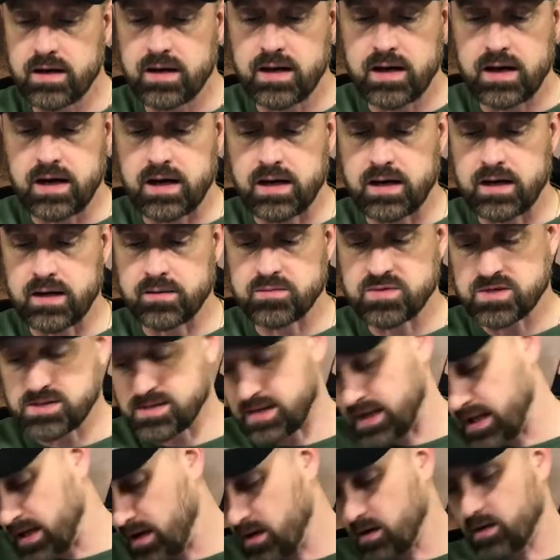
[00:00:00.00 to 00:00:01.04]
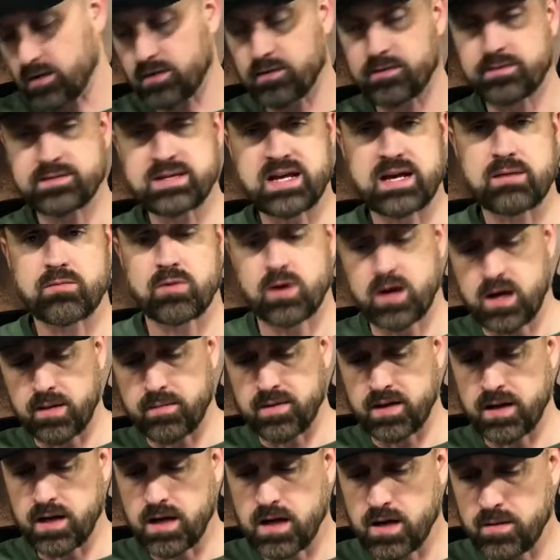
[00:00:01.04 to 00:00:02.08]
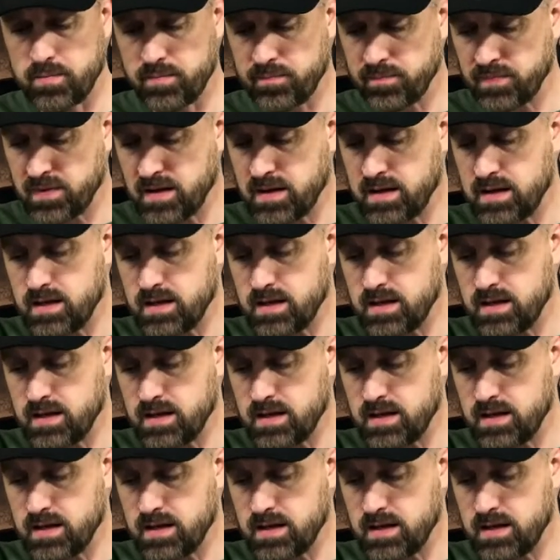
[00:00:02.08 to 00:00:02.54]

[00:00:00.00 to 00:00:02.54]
just laying on the table coming up,